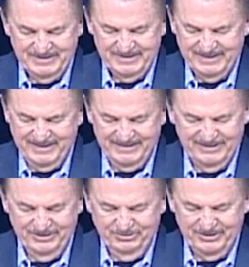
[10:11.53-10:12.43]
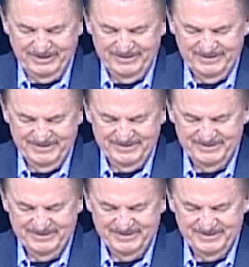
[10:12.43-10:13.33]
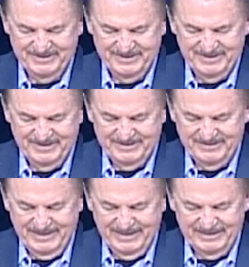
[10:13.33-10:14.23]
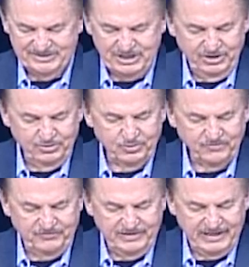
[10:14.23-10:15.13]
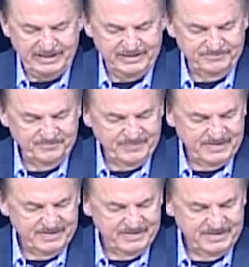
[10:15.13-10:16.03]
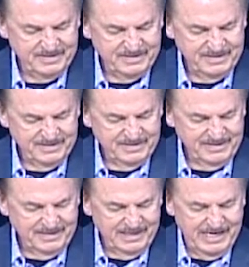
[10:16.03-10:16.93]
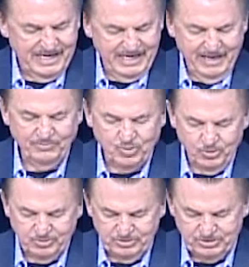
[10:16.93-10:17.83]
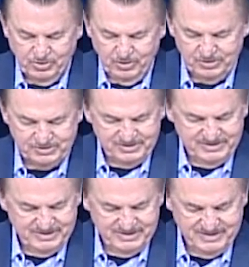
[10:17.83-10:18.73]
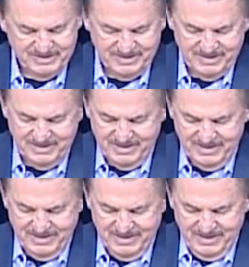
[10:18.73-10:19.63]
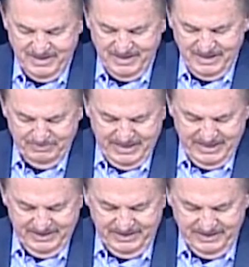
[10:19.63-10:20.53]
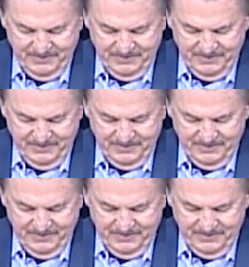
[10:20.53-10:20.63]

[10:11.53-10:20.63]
Hallelujah. Now, I didn't say you're going to feel like it. I am going to rejoice. Amen.